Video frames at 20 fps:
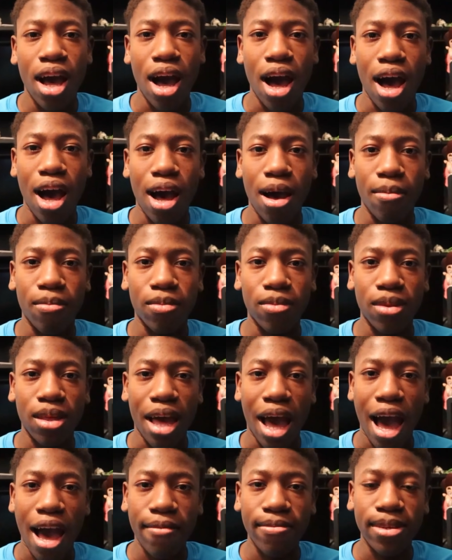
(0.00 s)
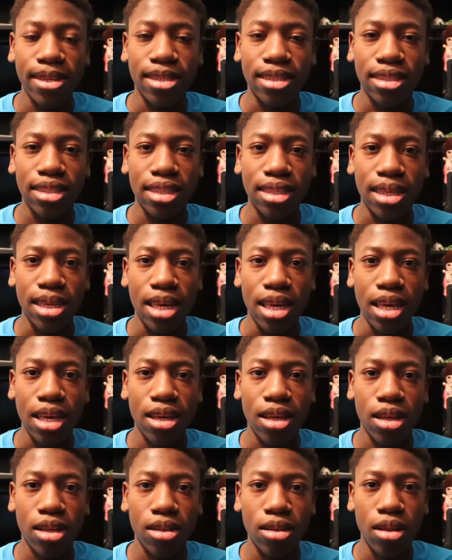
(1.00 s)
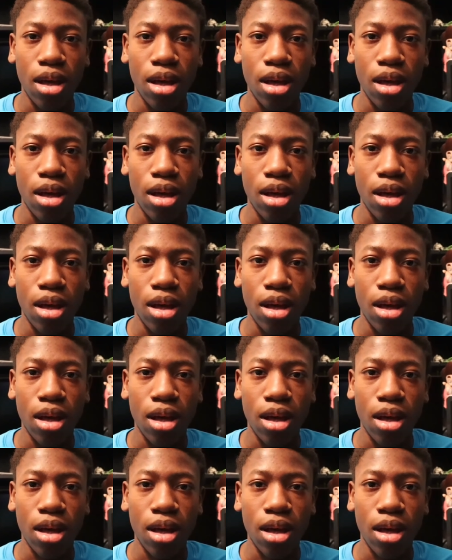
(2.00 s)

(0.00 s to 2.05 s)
Obviously,